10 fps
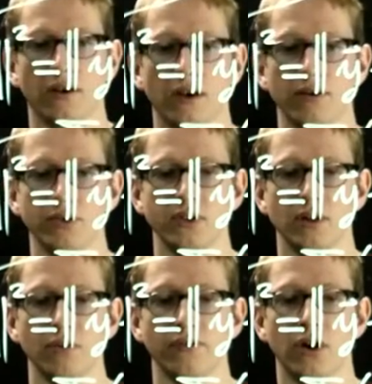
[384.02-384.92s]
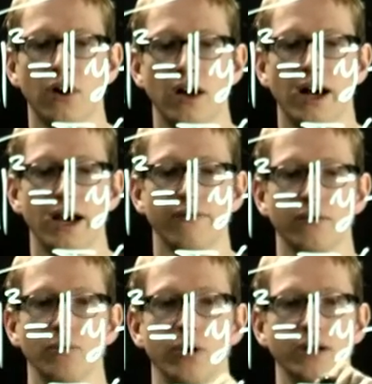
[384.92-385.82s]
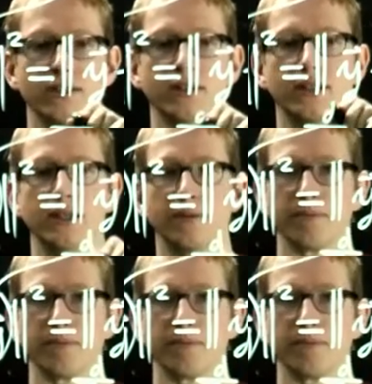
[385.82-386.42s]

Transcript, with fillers: and we sum over all i from 1 to d.